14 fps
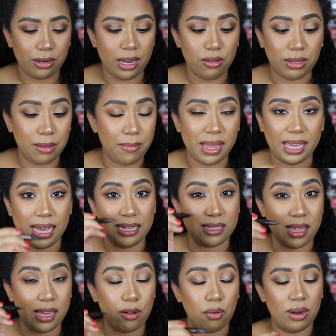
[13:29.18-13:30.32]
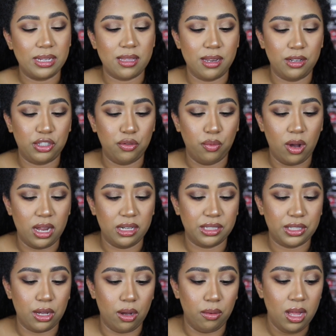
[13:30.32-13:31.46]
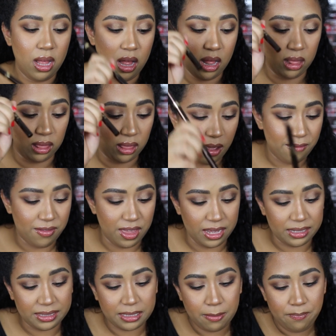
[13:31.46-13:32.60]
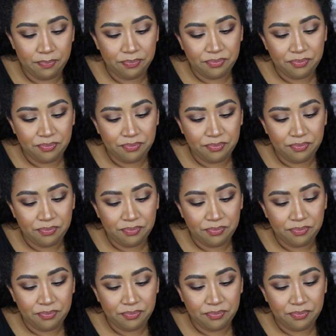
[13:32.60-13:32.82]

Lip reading: and you can make it as thick or as thin as you want. So love this.